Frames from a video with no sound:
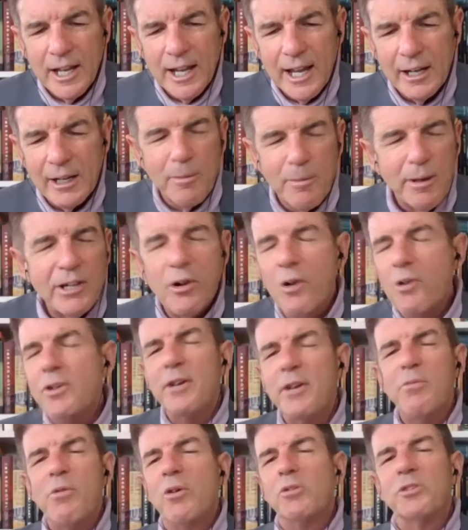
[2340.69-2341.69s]
And a
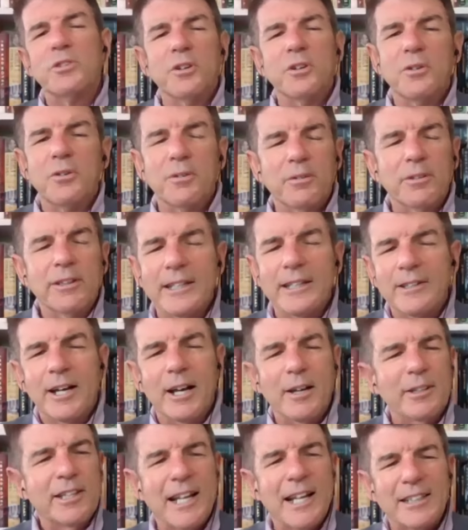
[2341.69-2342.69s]
minority won't do
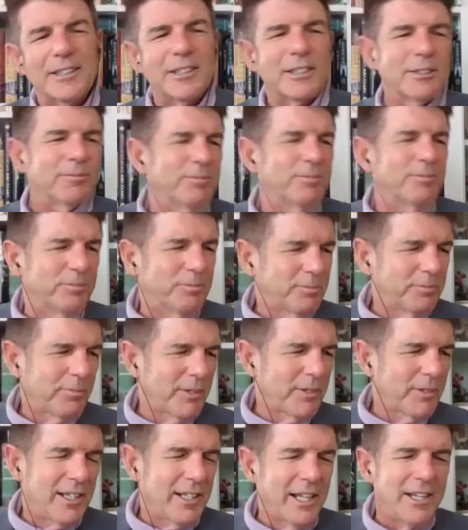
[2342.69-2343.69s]
that.
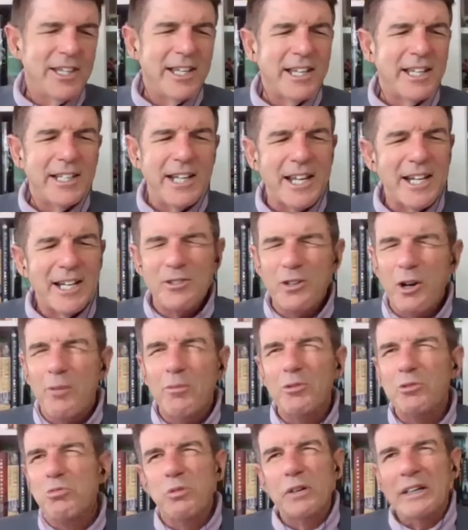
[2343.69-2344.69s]
And I think Canadians
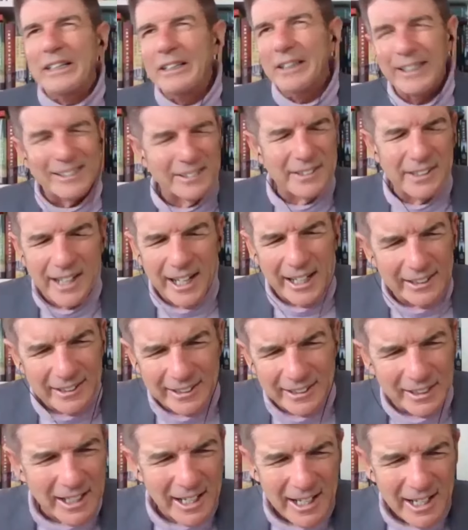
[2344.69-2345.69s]
almost realize that.
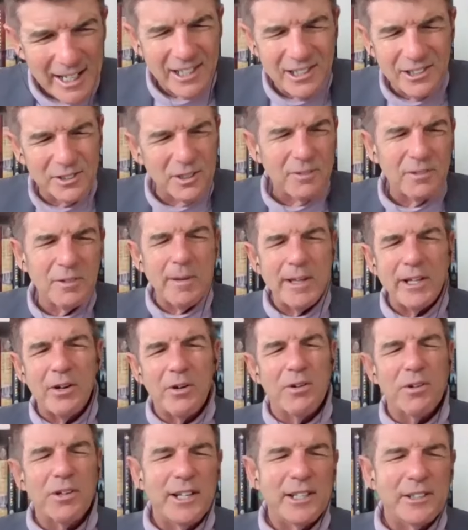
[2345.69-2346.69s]
Like conservative
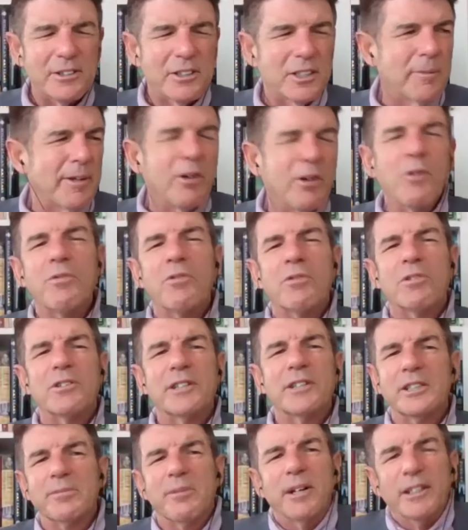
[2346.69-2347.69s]
minority, it's going to be over
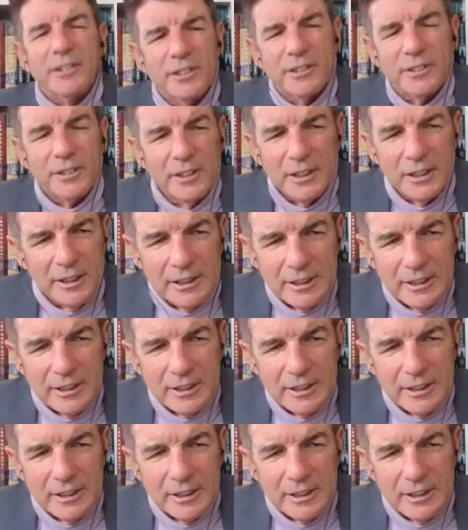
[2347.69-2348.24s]
in 6 months.